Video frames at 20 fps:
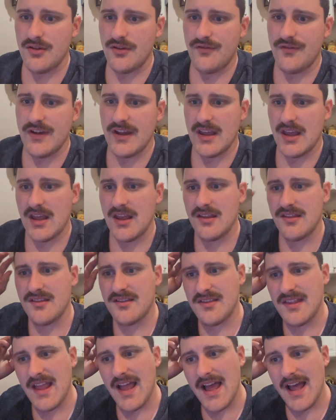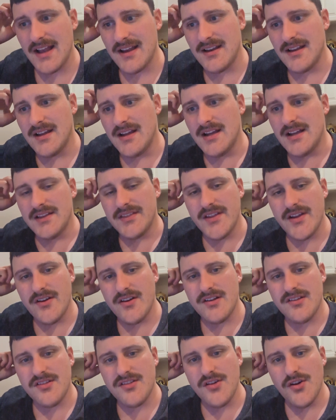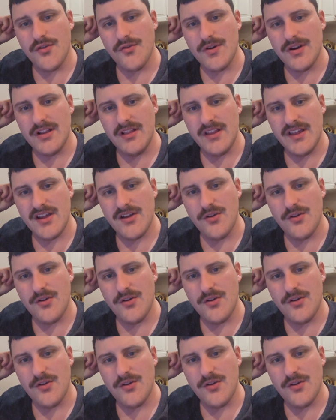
thing is that there is no really